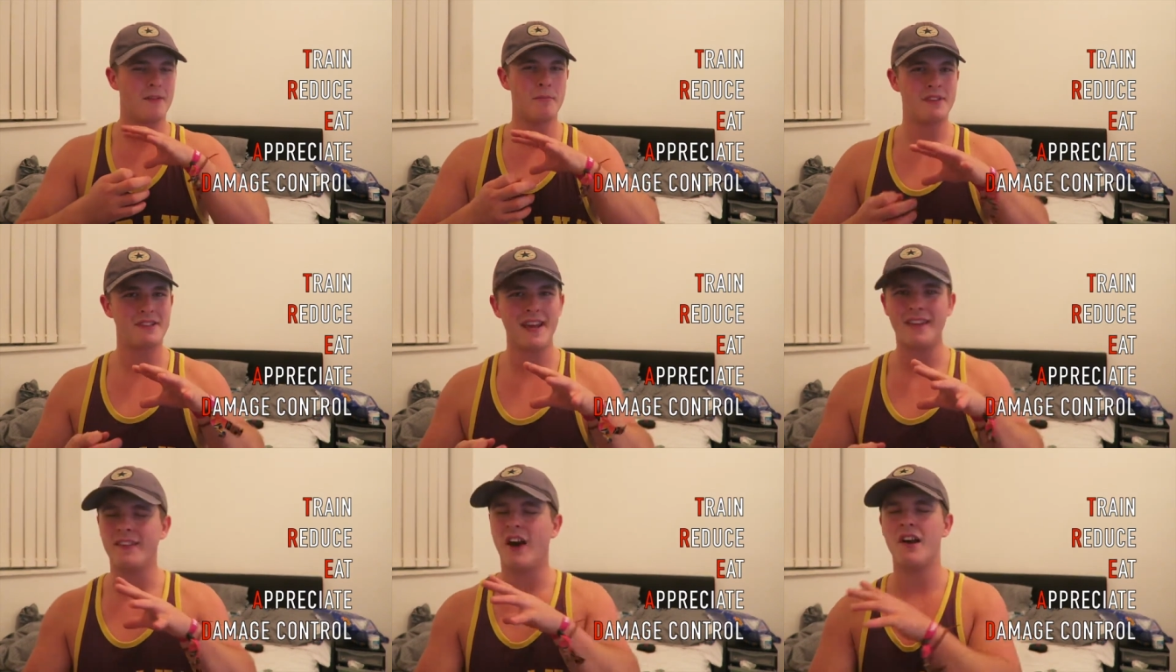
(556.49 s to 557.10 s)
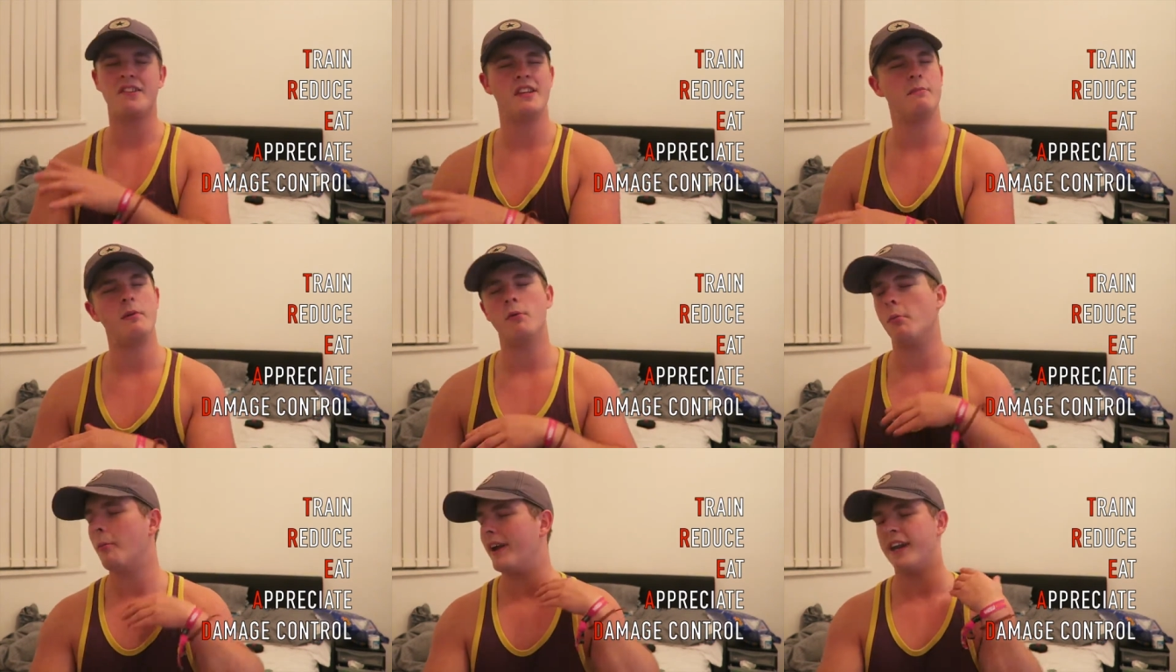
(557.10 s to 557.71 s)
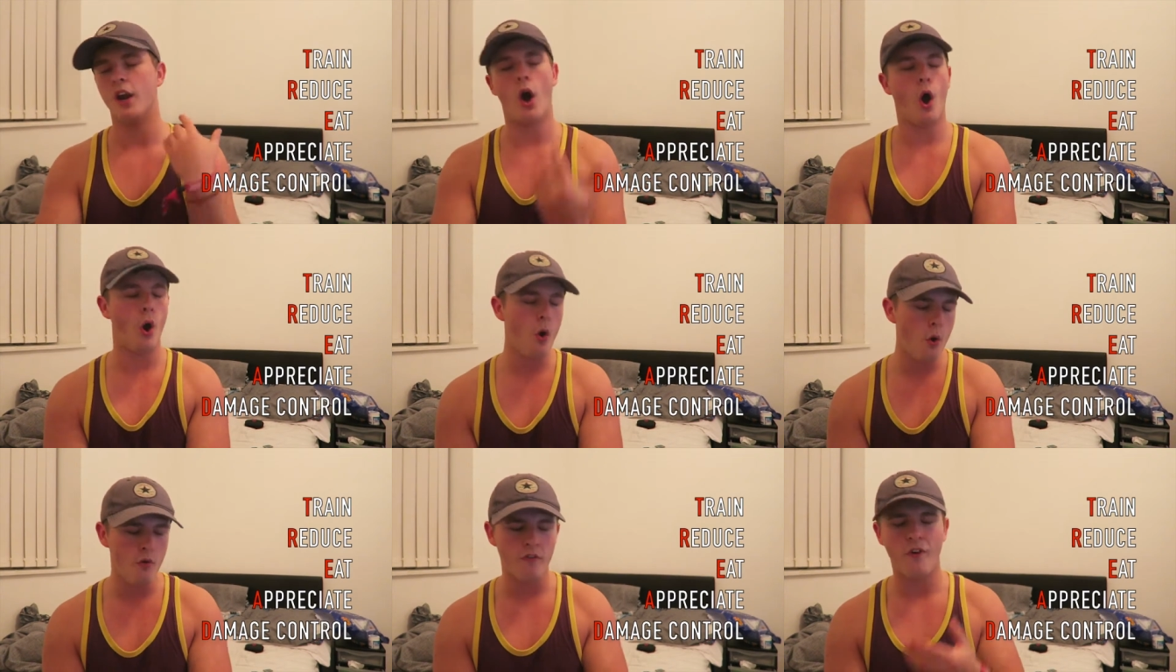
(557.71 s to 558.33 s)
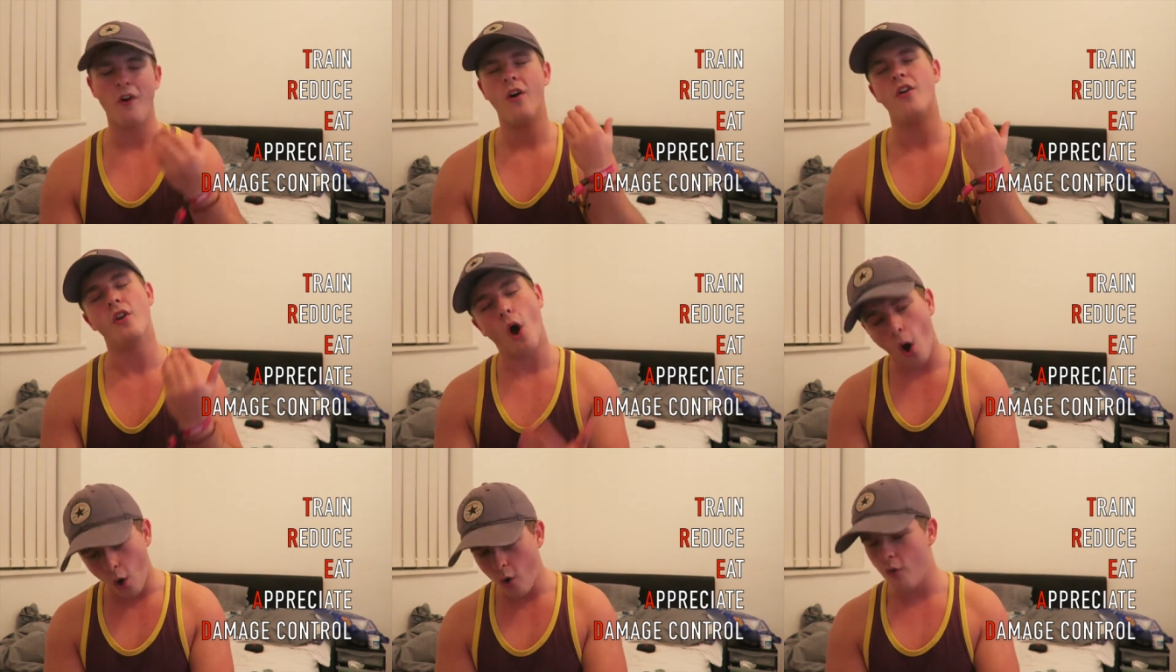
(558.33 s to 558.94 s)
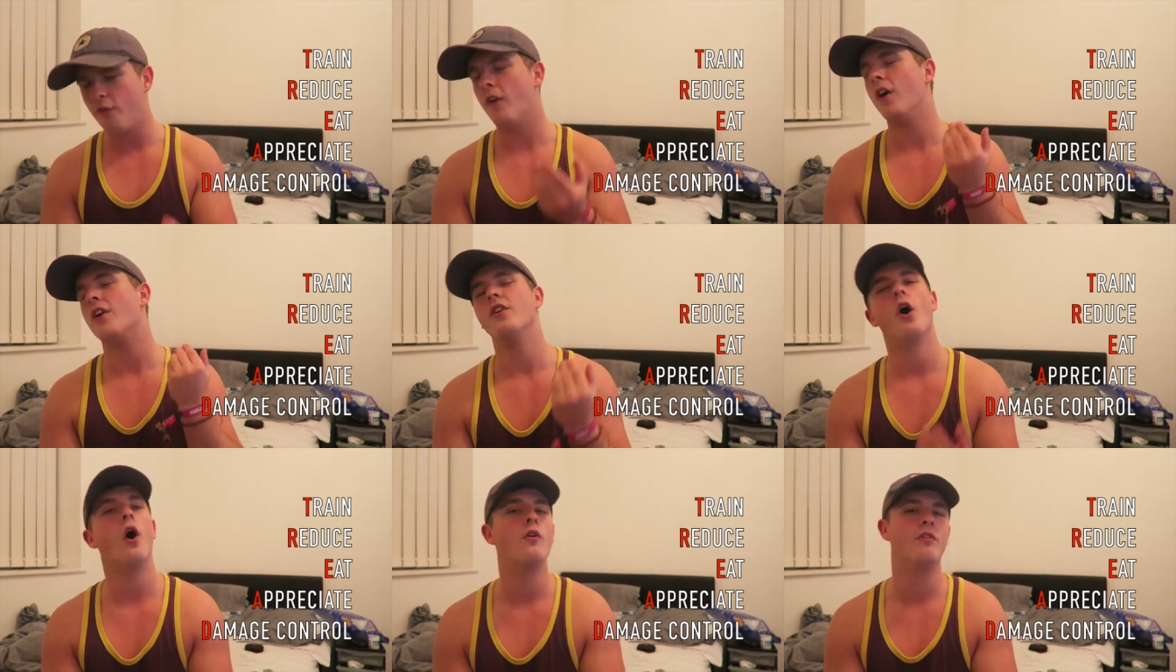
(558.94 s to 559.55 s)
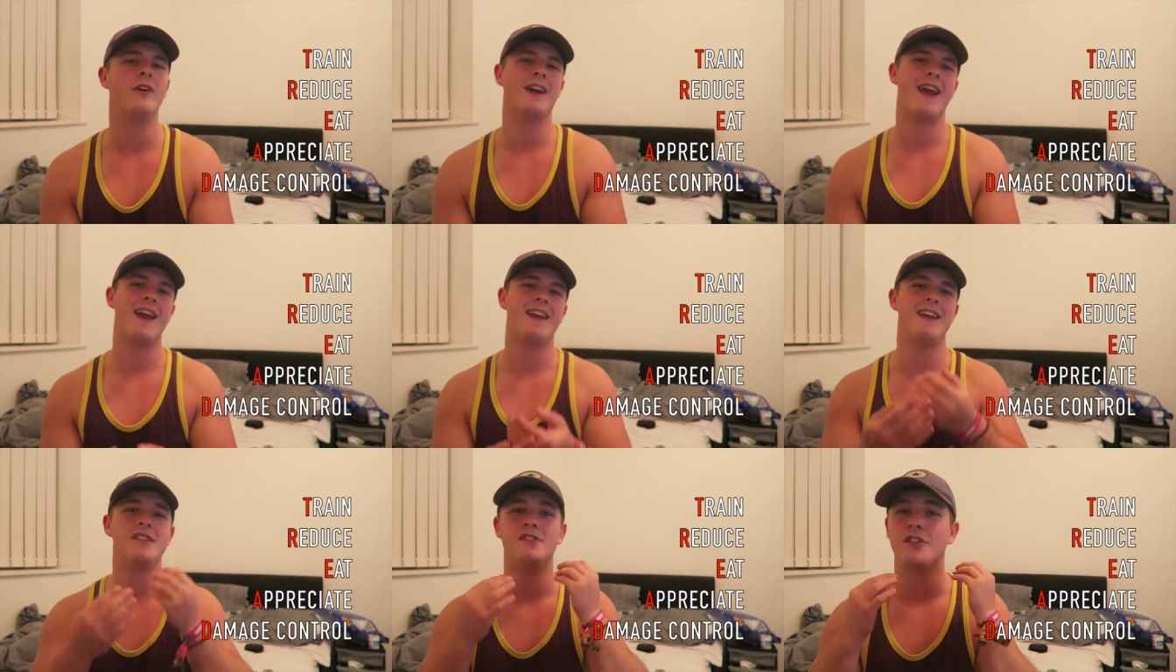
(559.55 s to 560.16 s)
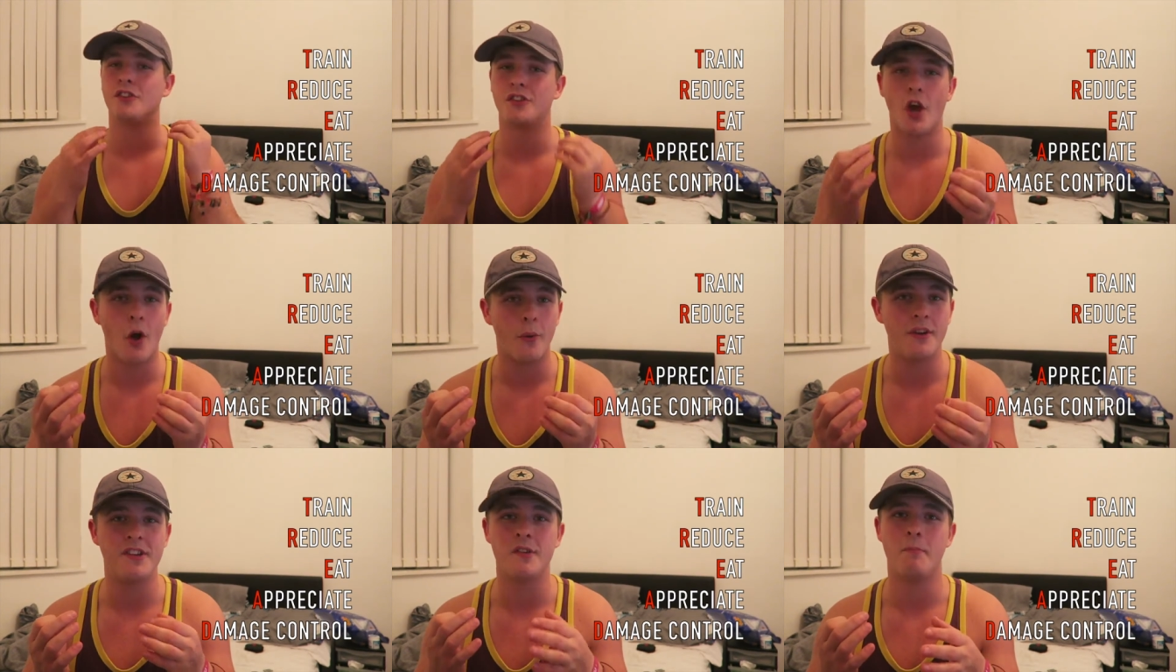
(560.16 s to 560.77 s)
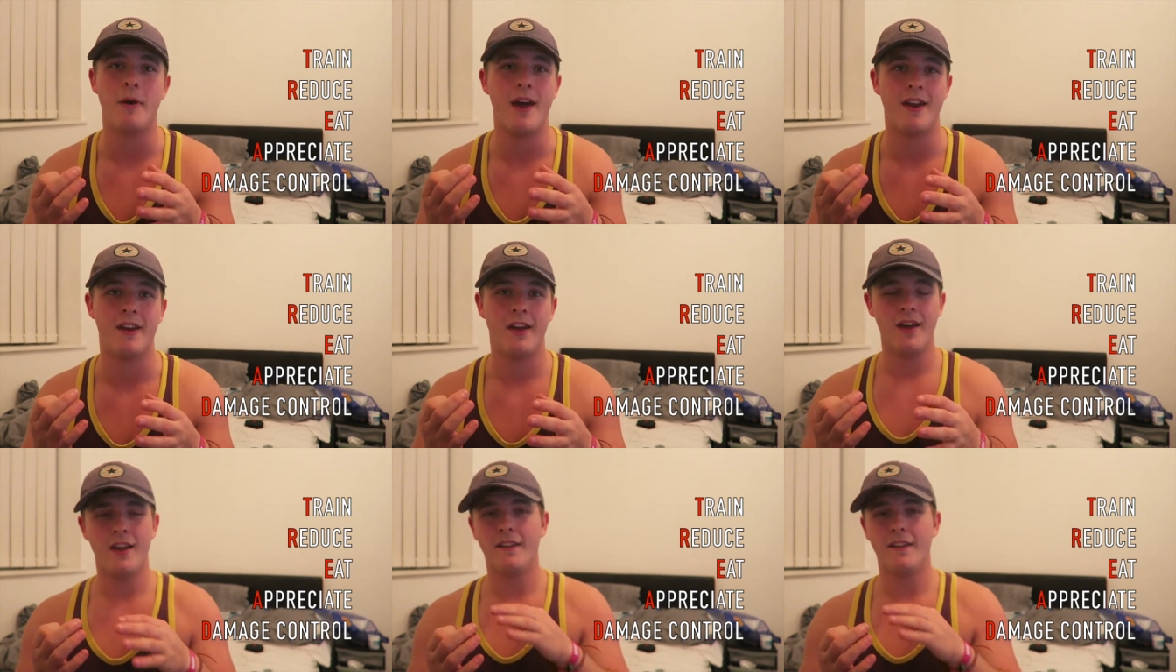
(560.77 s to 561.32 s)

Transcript: the mistake that I see people making over and over and over again is just going to bed.